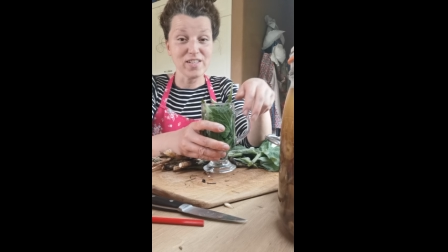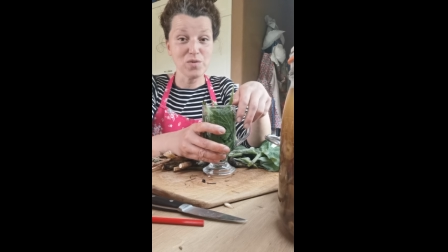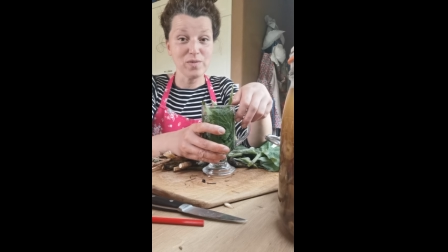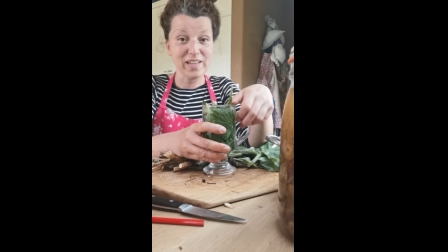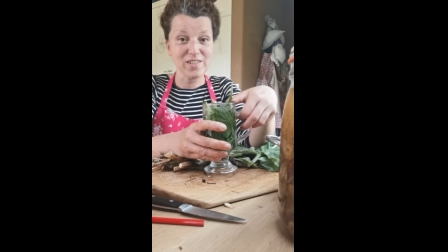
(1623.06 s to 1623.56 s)

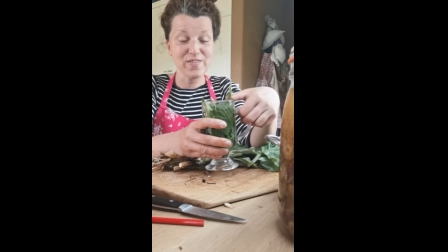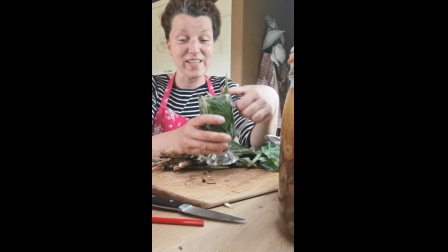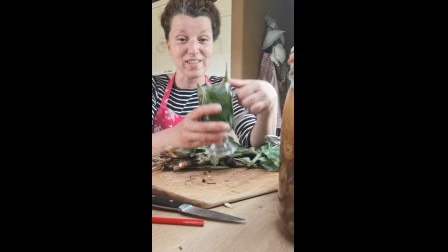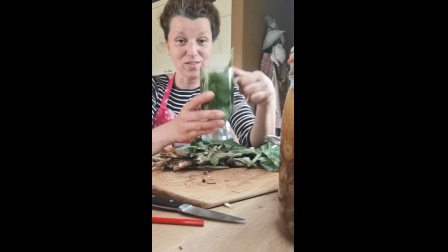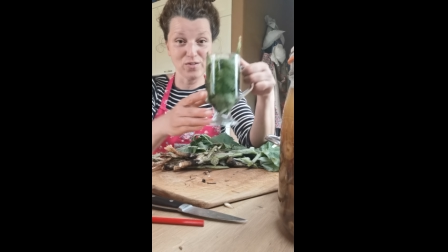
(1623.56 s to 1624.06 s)
see you next
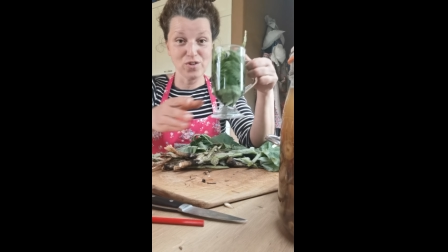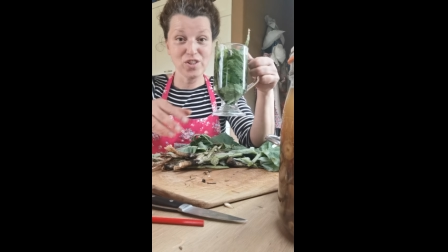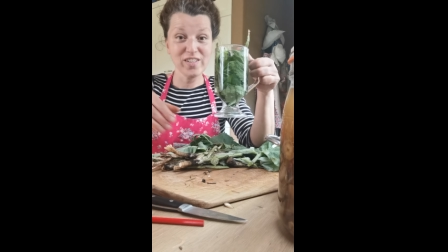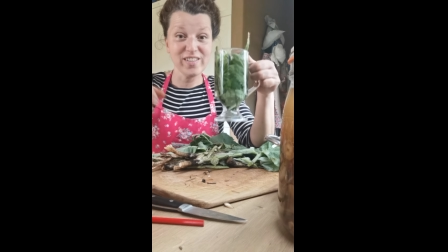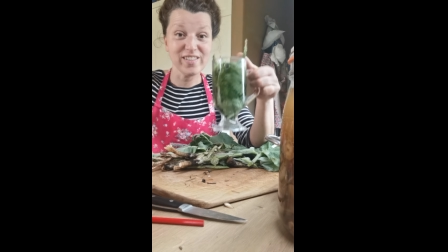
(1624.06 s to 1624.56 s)
week.
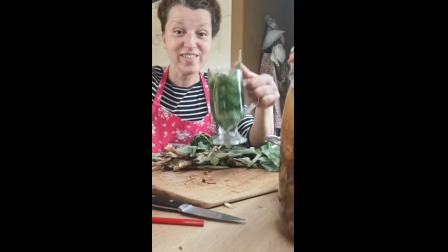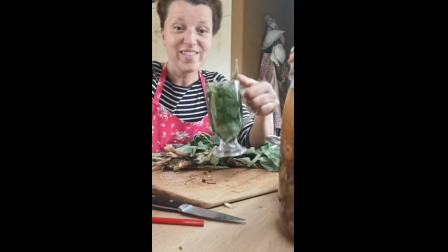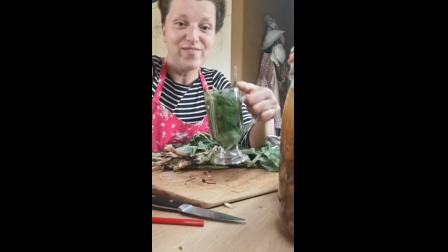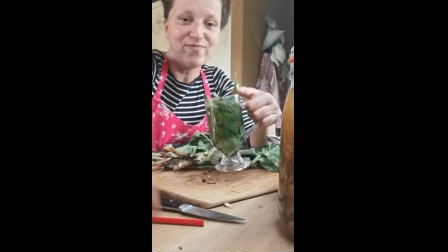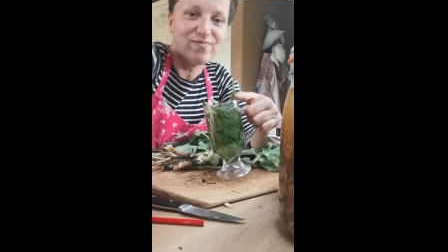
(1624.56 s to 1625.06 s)

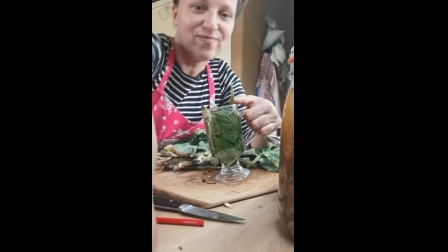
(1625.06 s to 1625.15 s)
Cheers!